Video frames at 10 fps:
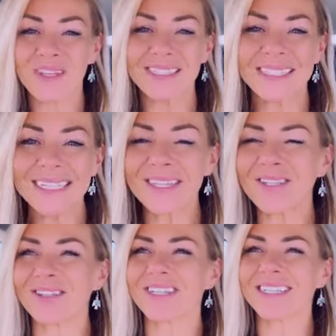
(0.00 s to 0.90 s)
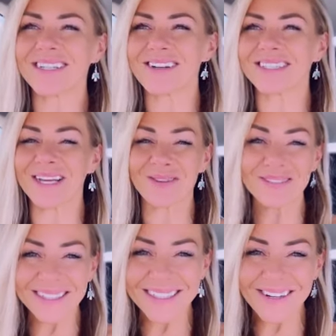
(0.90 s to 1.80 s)
Seeing the good in
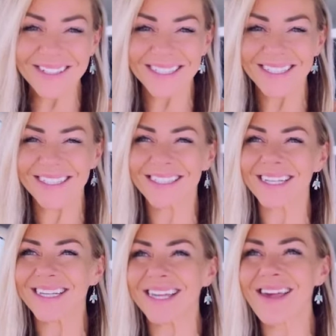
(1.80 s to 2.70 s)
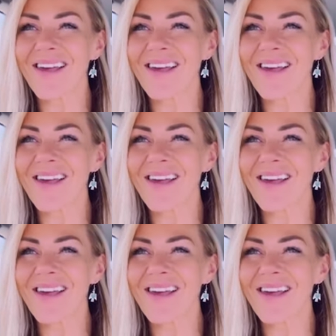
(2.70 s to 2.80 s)
ourselves is narcissistic.